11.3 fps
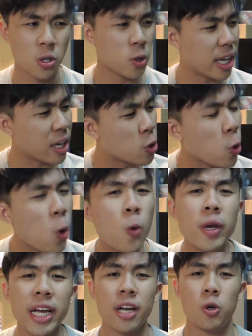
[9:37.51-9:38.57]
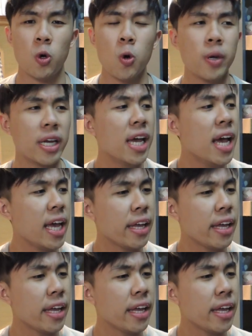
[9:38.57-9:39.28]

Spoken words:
you know, like growing and growing.